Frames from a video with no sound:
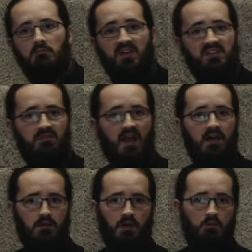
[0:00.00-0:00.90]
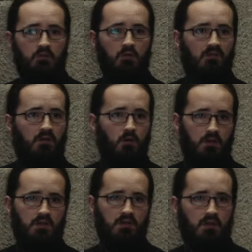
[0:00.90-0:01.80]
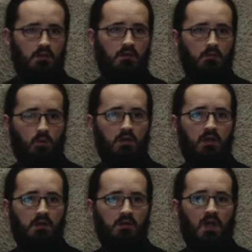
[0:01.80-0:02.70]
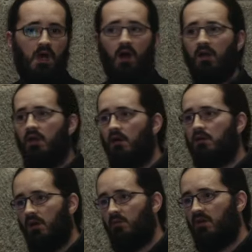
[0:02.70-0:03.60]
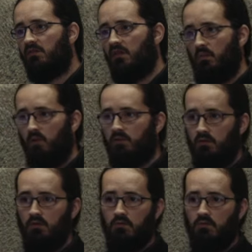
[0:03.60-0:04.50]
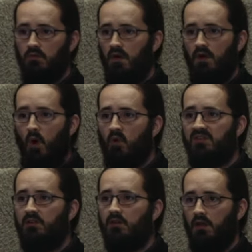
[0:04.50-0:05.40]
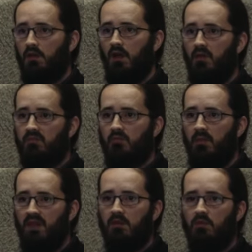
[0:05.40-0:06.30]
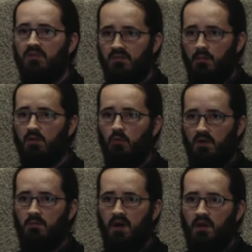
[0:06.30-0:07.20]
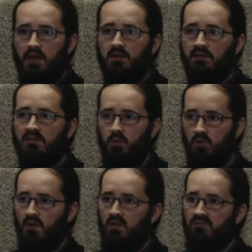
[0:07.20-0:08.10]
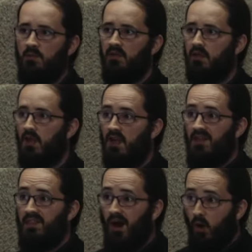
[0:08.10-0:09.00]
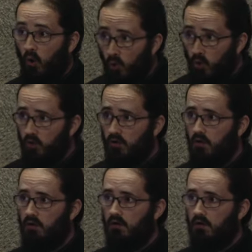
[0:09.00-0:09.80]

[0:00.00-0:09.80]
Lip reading: piece of land and I want to have a look at it and work it. I can't come because I bought new oxen and I have to make use of them and work my land and support my family. They're all